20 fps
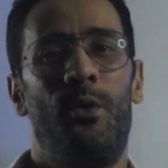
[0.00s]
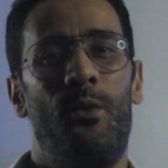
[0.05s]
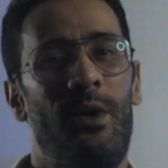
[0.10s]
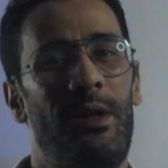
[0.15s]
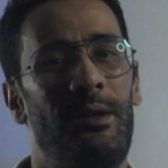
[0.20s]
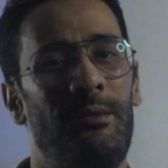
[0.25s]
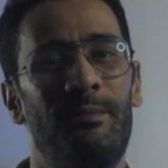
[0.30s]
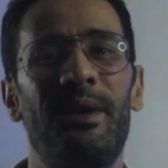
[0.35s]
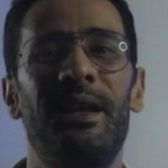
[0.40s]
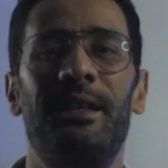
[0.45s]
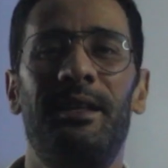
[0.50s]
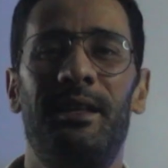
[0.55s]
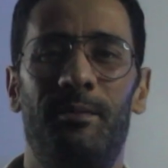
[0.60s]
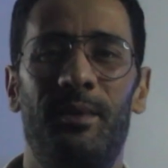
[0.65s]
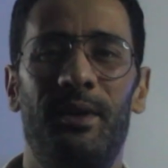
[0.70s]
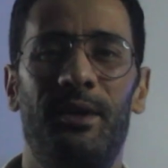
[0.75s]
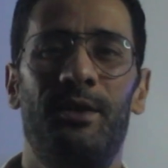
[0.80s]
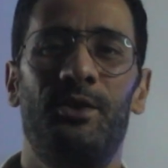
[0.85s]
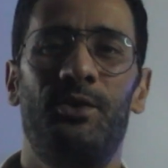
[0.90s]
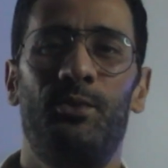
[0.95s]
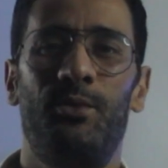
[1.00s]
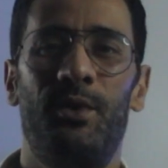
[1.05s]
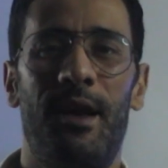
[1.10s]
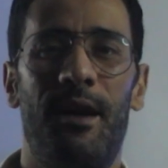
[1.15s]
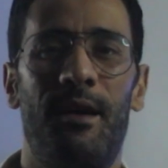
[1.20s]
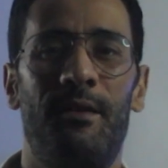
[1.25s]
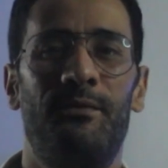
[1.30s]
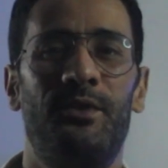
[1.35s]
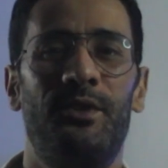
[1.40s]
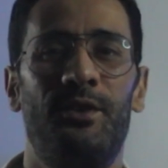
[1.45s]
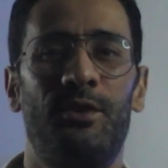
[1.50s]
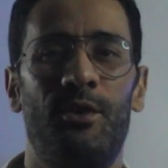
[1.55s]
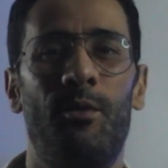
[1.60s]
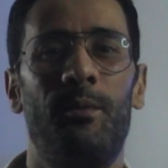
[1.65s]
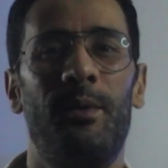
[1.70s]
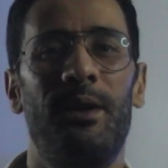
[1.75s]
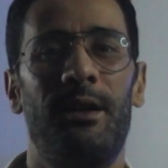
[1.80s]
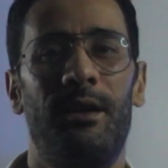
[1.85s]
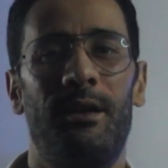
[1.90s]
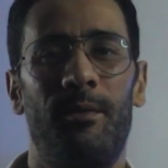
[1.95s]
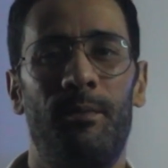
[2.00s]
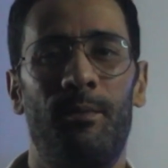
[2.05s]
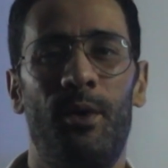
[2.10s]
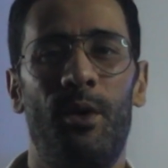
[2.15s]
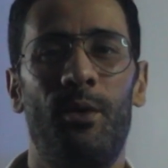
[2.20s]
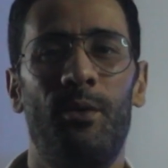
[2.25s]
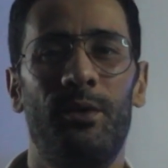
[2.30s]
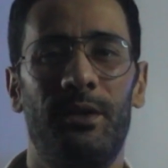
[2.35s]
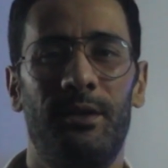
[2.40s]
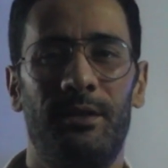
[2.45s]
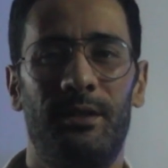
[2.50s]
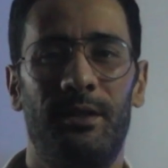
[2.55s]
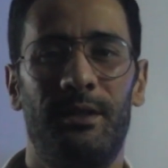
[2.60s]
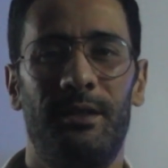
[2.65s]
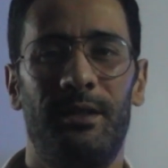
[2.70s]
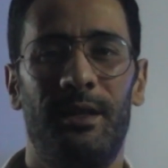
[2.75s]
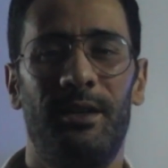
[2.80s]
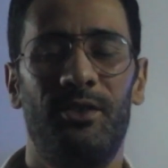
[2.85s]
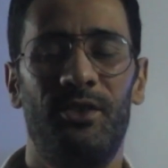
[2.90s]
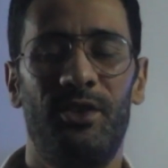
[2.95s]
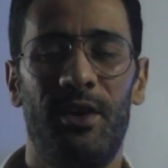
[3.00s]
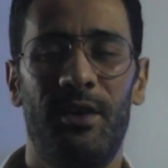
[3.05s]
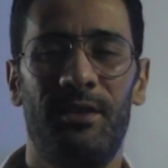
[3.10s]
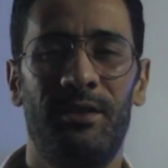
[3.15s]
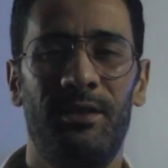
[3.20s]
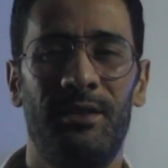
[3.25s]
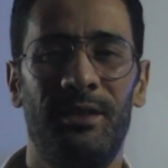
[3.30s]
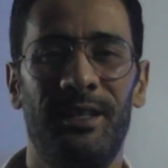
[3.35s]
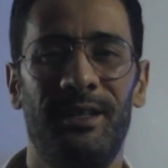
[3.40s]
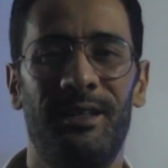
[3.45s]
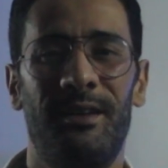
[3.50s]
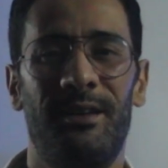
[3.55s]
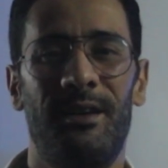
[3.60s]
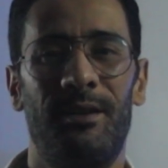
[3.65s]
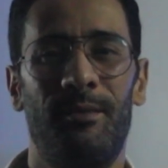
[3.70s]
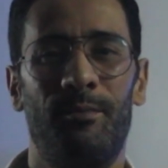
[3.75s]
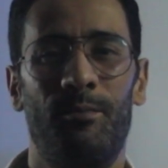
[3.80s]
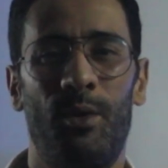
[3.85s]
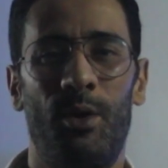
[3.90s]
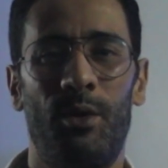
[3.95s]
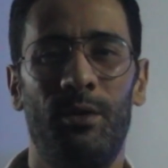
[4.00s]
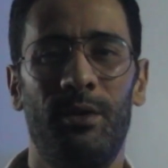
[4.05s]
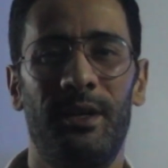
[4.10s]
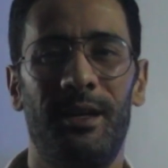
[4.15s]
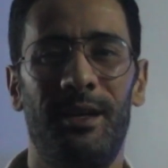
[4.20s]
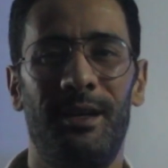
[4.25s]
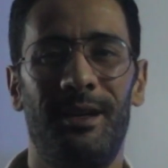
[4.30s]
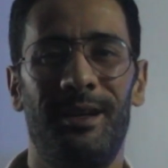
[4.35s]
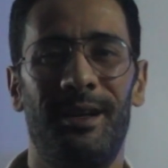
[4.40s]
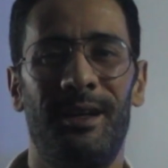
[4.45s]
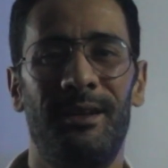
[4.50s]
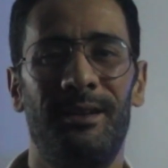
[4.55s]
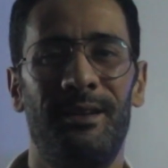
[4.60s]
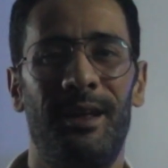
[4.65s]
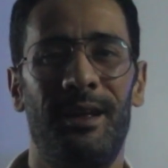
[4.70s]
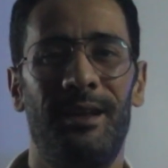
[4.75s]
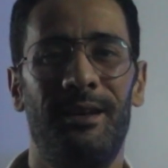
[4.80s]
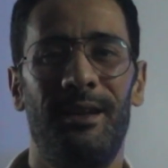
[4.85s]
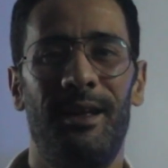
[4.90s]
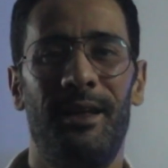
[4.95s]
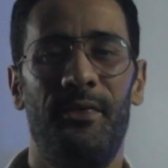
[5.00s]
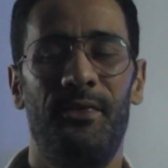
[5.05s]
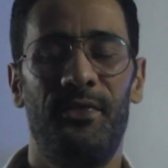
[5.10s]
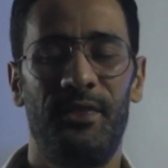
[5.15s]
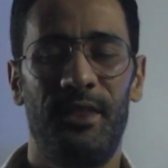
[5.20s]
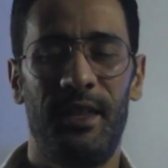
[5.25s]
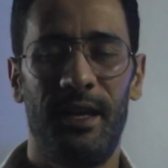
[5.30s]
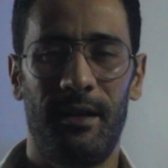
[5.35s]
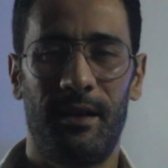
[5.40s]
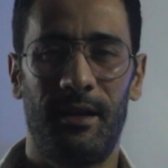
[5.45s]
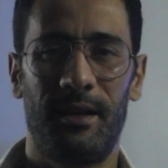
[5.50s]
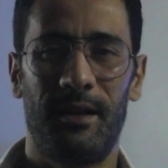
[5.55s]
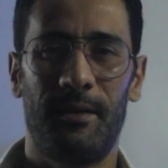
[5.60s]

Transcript: Well, mainly because we have so many components internally that are bulky and thick,